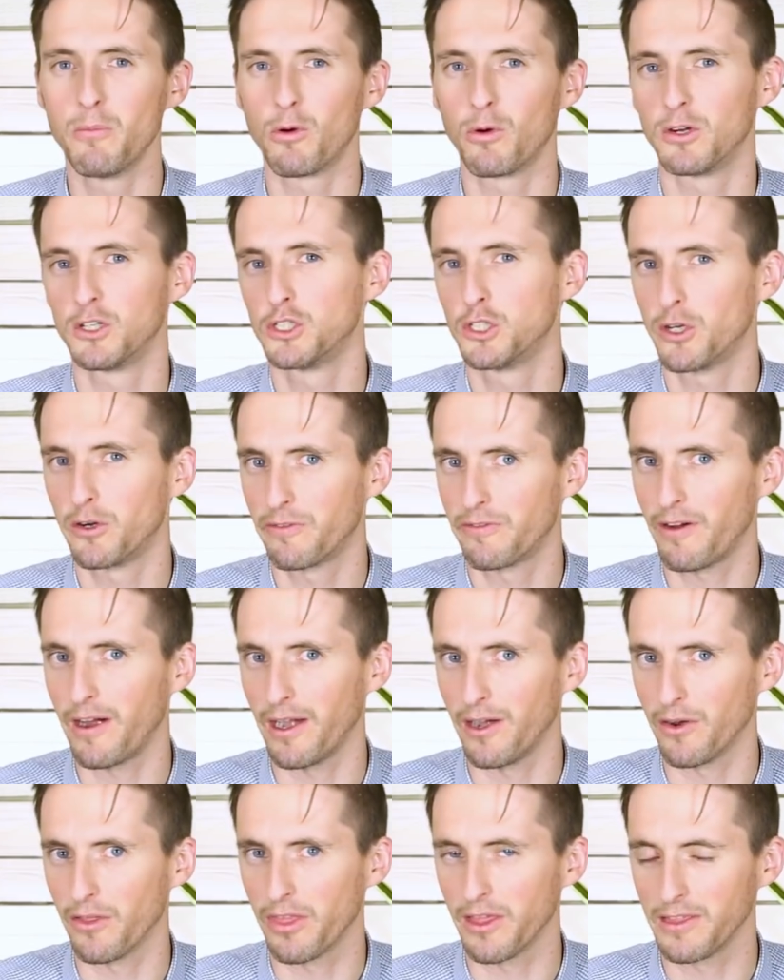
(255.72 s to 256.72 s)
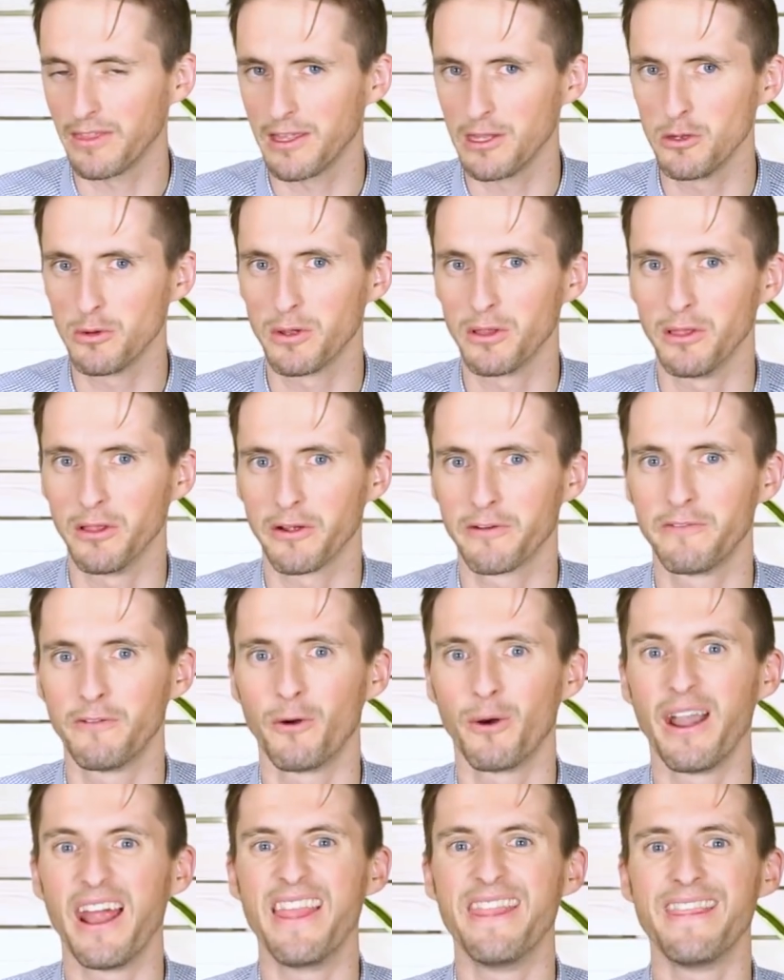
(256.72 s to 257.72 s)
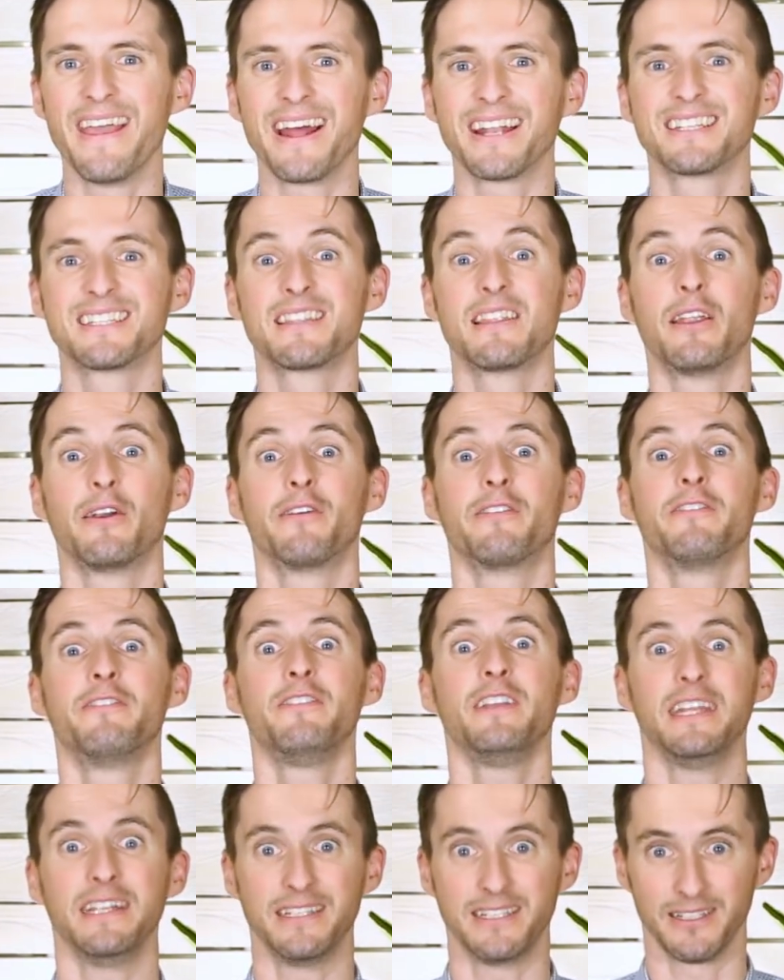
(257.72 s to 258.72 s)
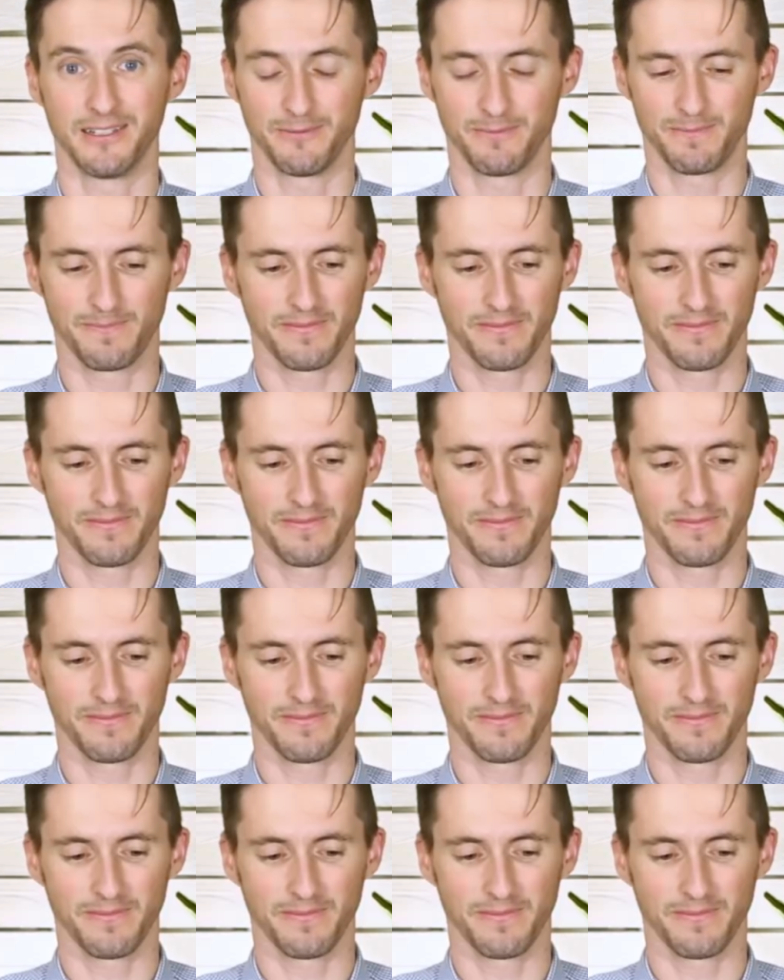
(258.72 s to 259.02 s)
more surefire thing that you can look for, and that's their feet.